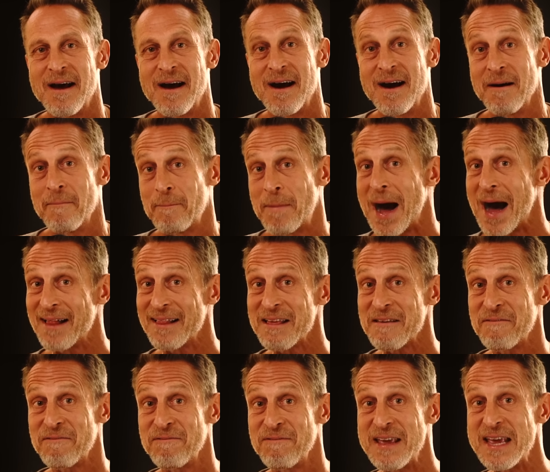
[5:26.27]
Uh,
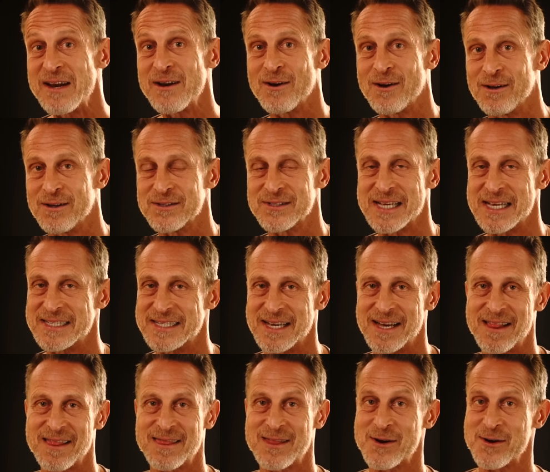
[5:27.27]
polyphenols, that's the
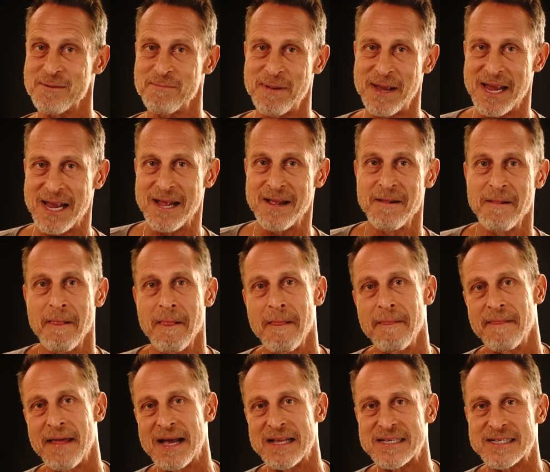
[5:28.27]
uh, third P,
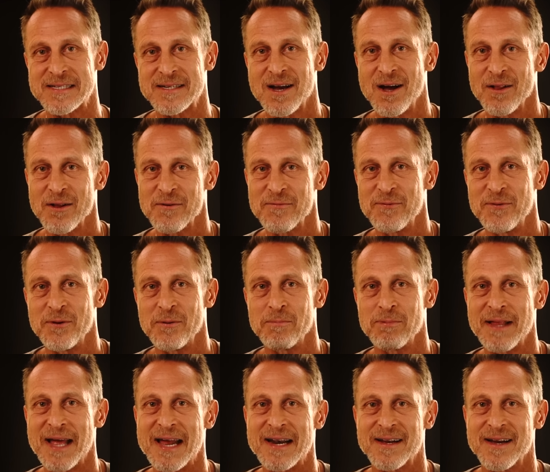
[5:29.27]
that's colorful
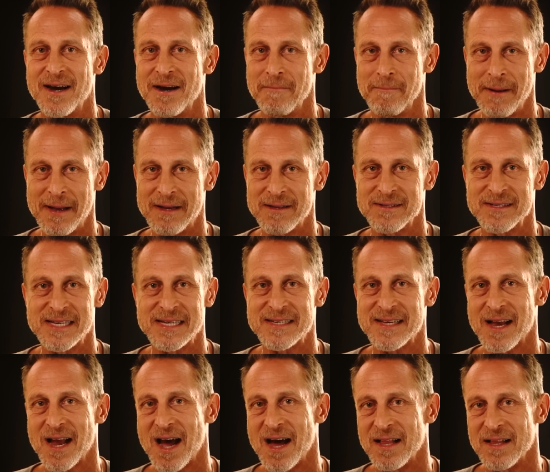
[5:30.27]
plant compounds, things
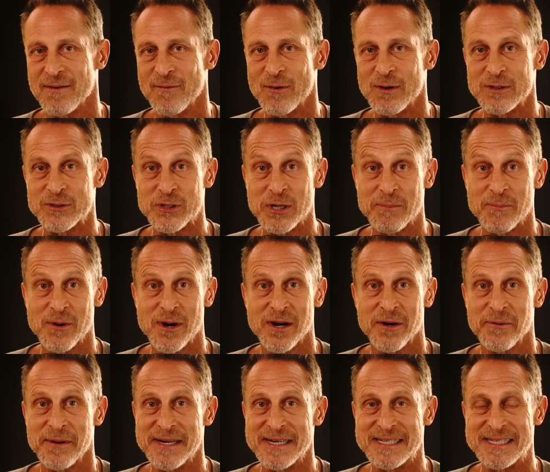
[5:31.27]
like olive oil,
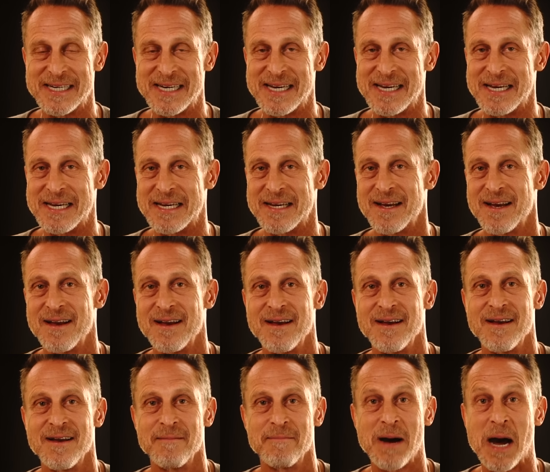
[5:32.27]
turmeric, green tea,
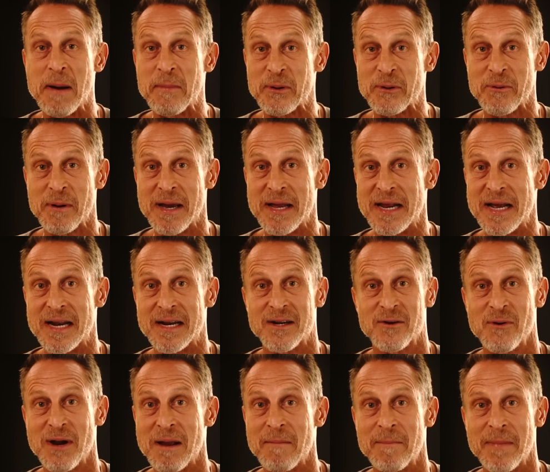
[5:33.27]
pomegranate,
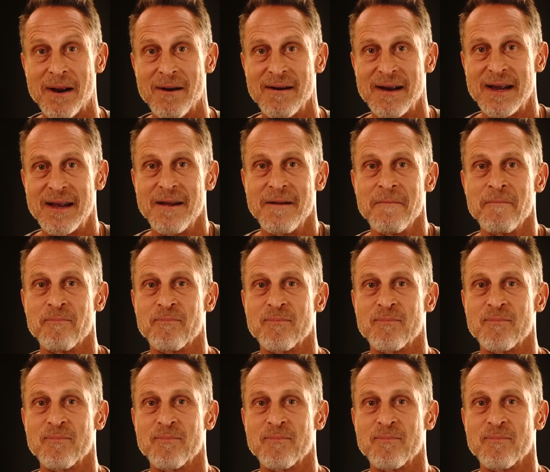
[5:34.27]
cranberry.